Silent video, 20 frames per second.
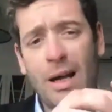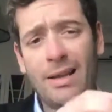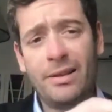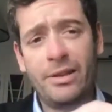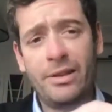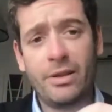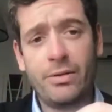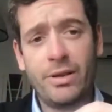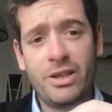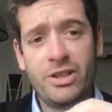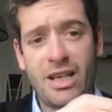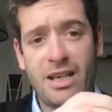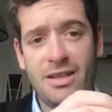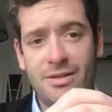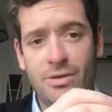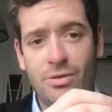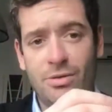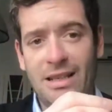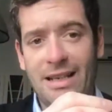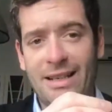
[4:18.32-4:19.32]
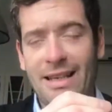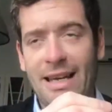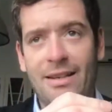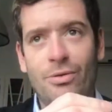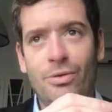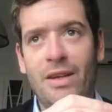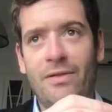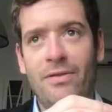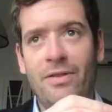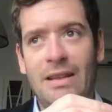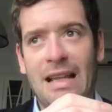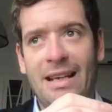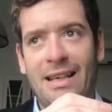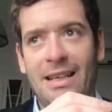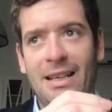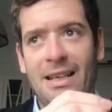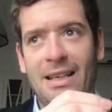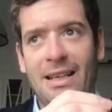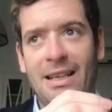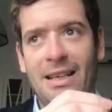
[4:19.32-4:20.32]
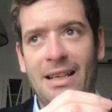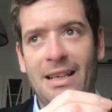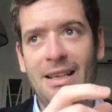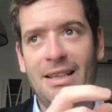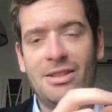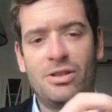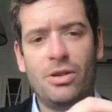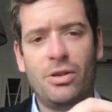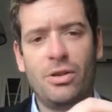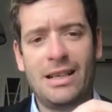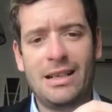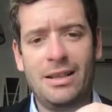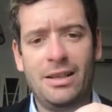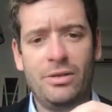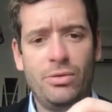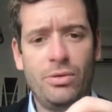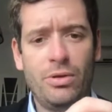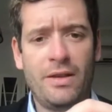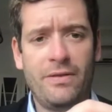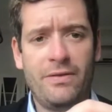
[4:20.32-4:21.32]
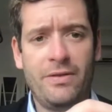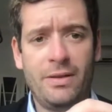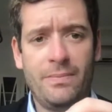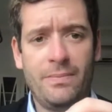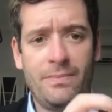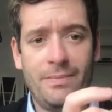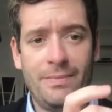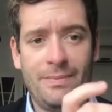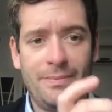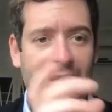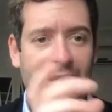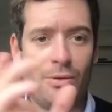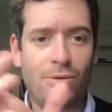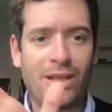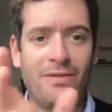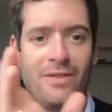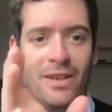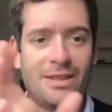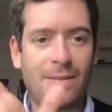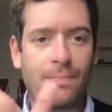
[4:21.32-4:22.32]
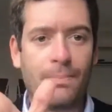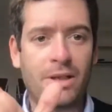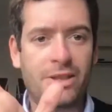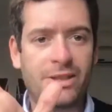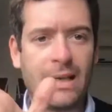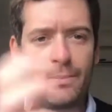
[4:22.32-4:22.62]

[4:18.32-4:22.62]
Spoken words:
degree Celsius, like, can you give it like historically? Do you have can you give us a perception?